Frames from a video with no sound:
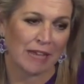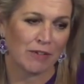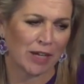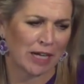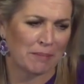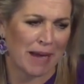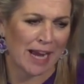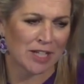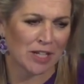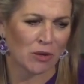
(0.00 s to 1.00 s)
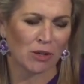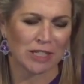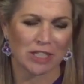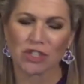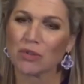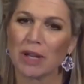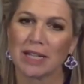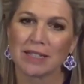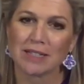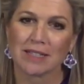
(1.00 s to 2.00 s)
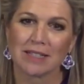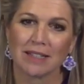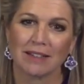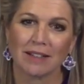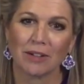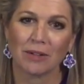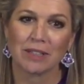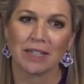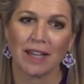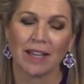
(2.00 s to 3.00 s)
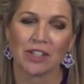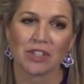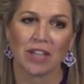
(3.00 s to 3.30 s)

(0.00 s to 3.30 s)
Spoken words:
If you can imagine all these traders in the golden age,